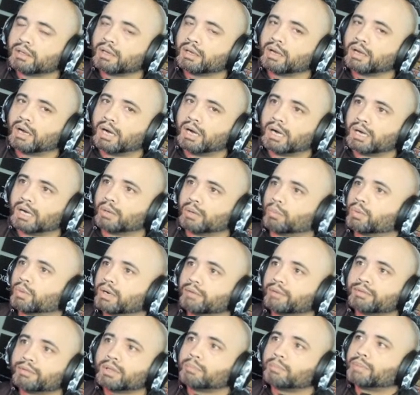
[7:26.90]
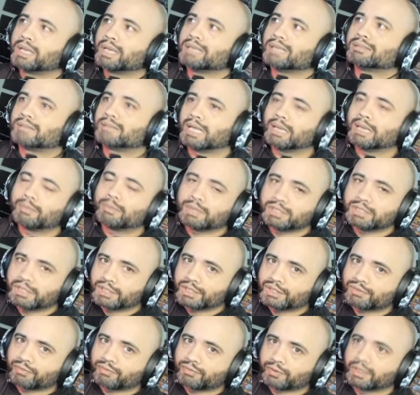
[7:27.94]
on whatever the base damage
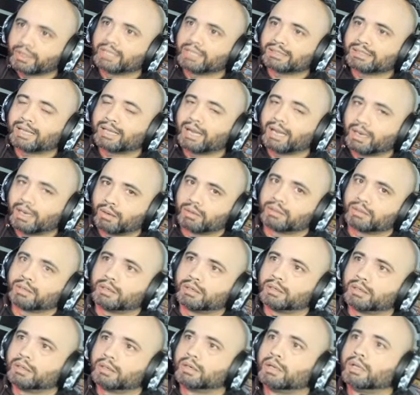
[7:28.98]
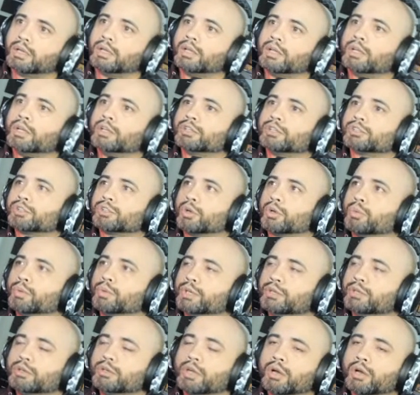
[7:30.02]
is for this character. So when
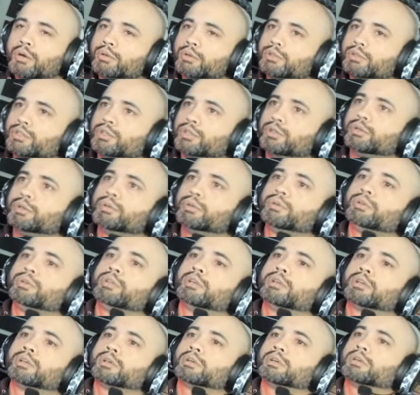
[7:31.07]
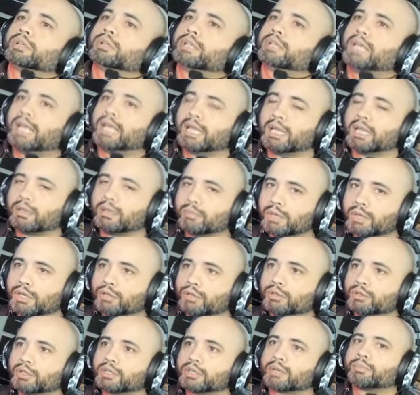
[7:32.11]
you go to your game and you
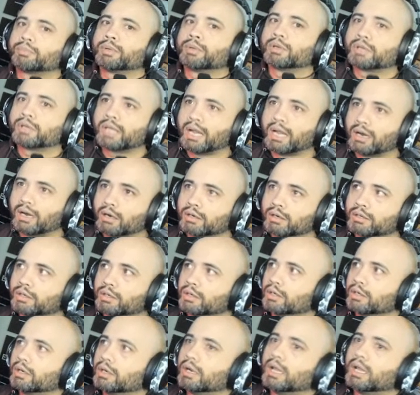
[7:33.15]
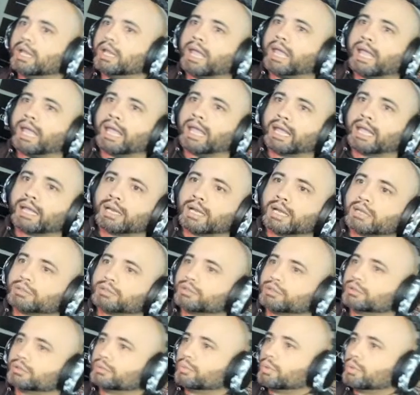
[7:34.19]
look up your character, and I'll
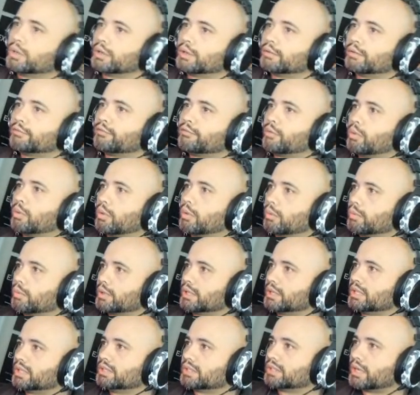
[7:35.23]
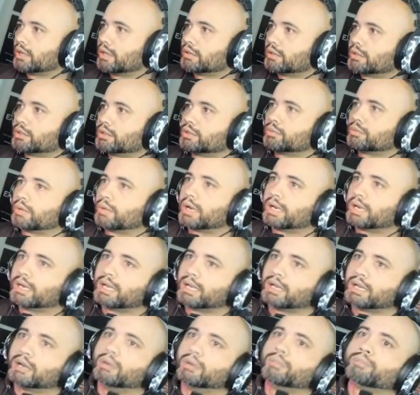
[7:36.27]
do one for one of these characters right
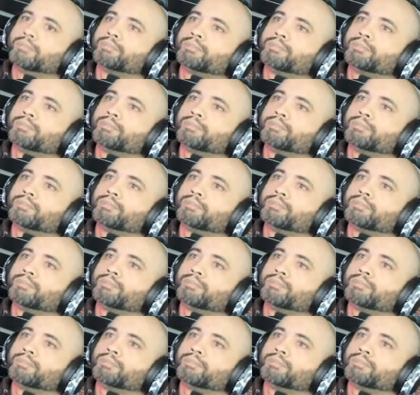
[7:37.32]
now,